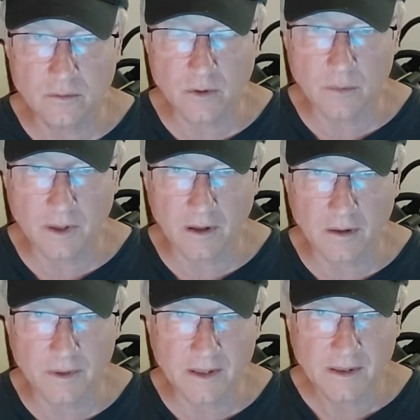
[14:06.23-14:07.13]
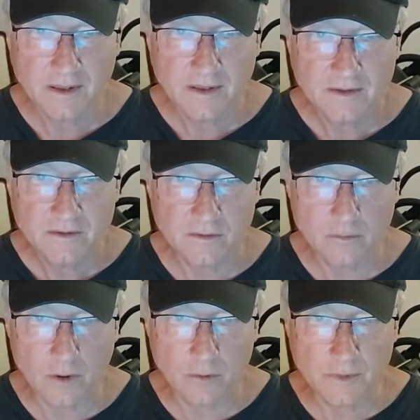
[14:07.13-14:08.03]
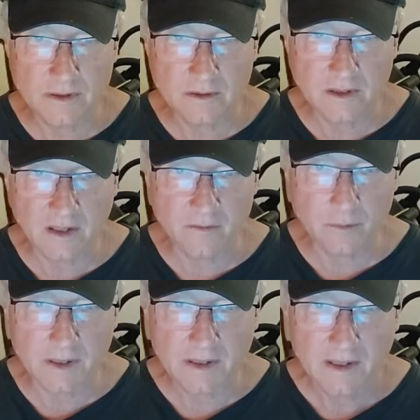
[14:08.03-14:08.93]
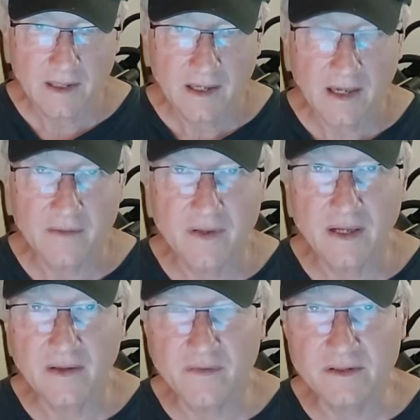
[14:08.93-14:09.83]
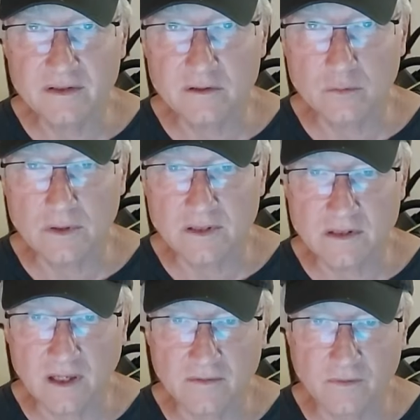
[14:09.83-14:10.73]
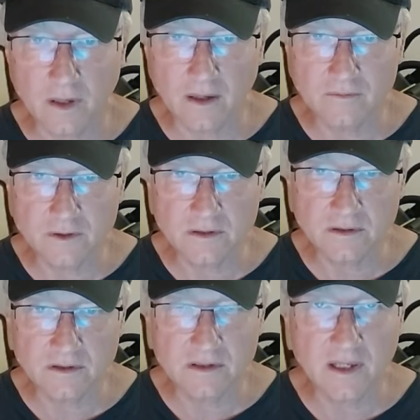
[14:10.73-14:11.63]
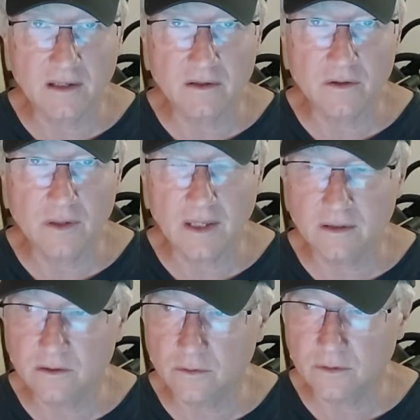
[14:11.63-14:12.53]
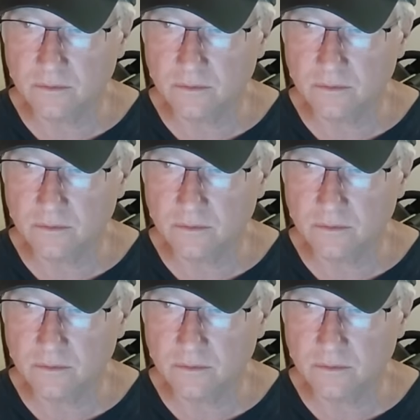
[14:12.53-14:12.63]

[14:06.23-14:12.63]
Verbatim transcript: the Roman army, to the Roman government. And and this is really tough love. Jesus is saying you got to do